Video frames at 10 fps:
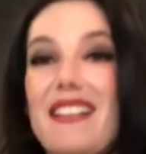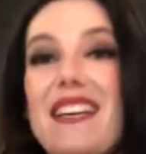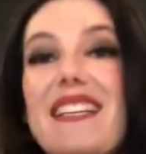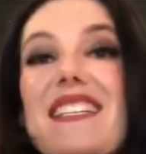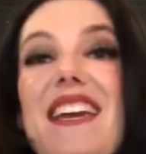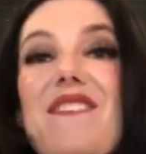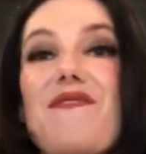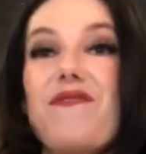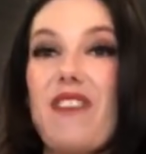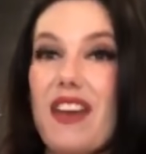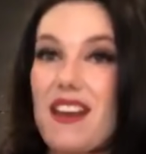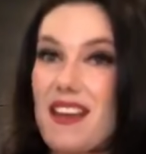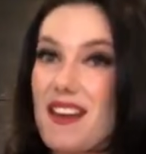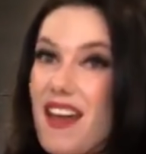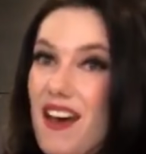like staying fit
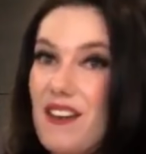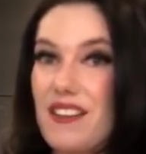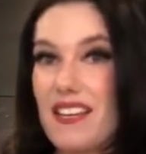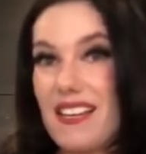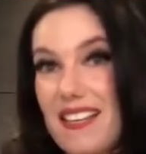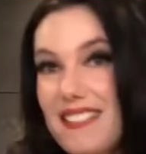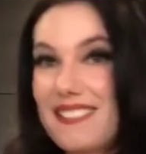and healthy.